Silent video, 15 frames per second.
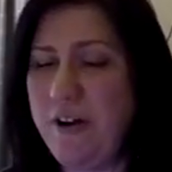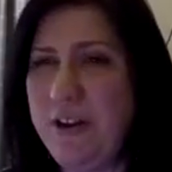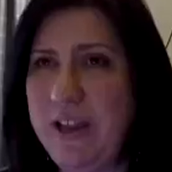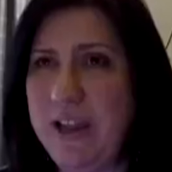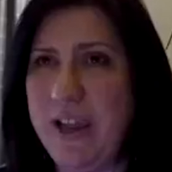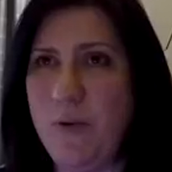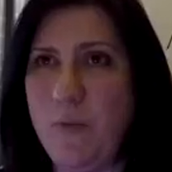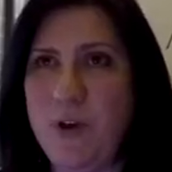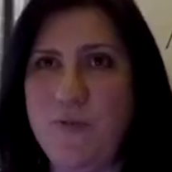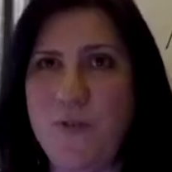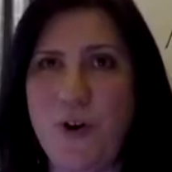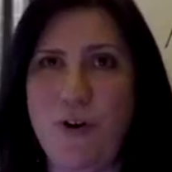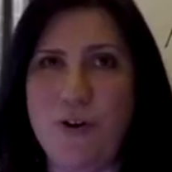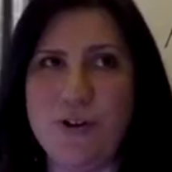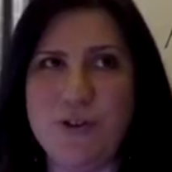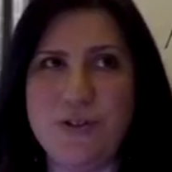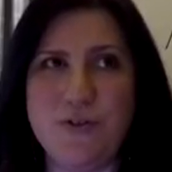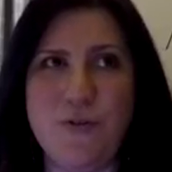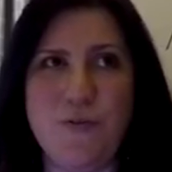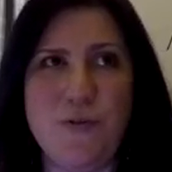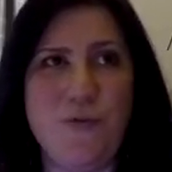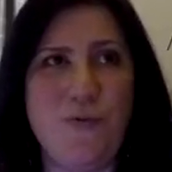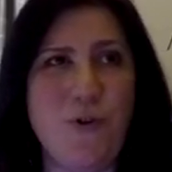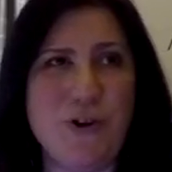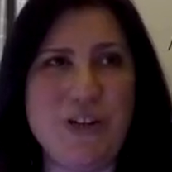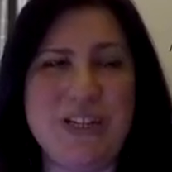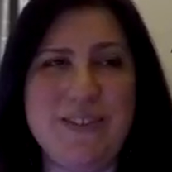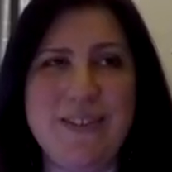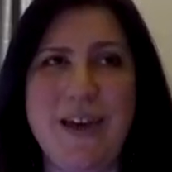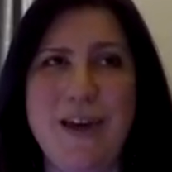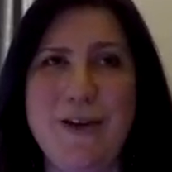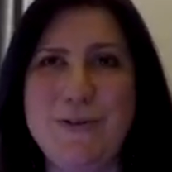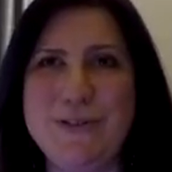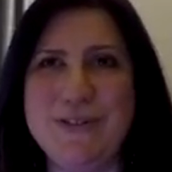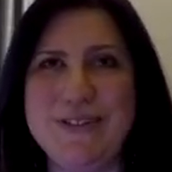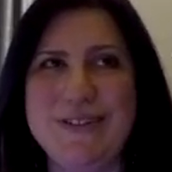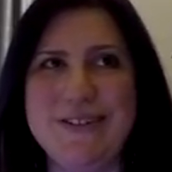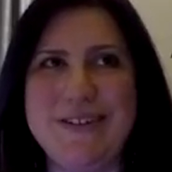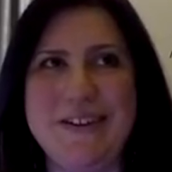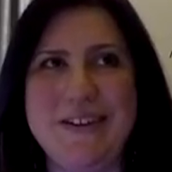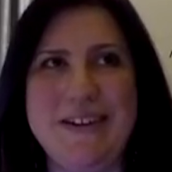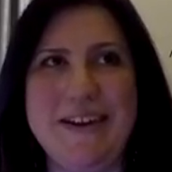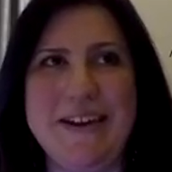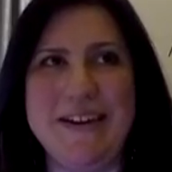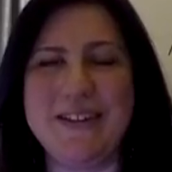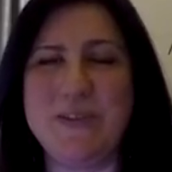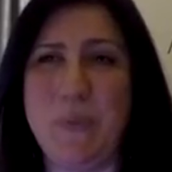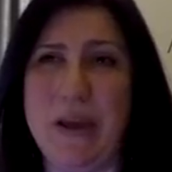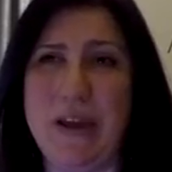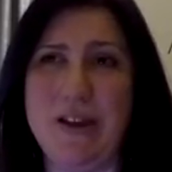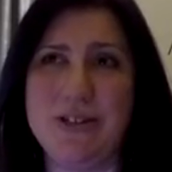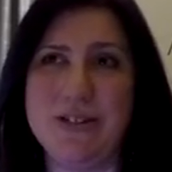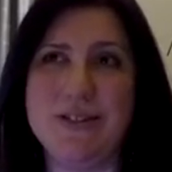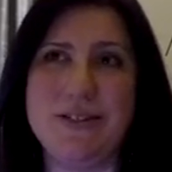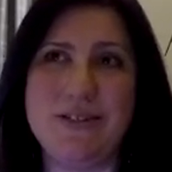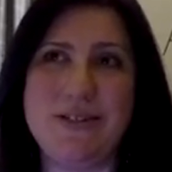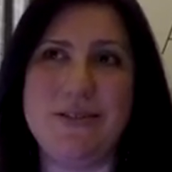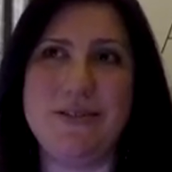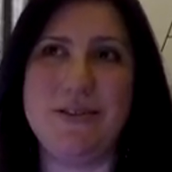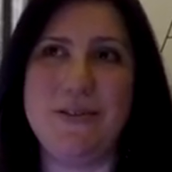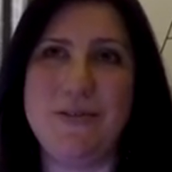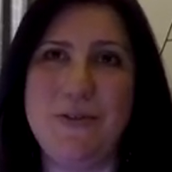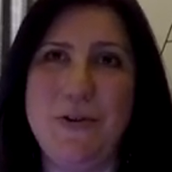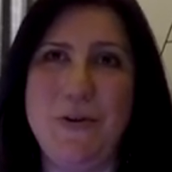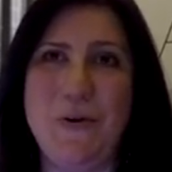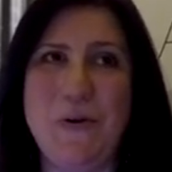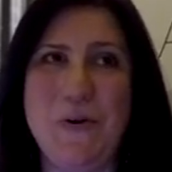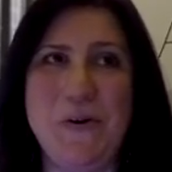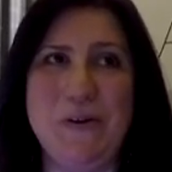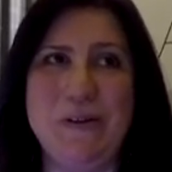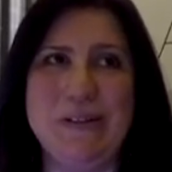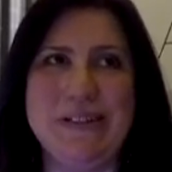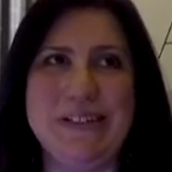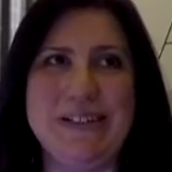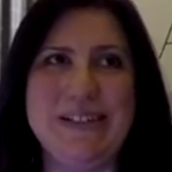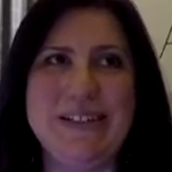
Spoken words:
currently, we've got over 40,000 indexed pages through Google,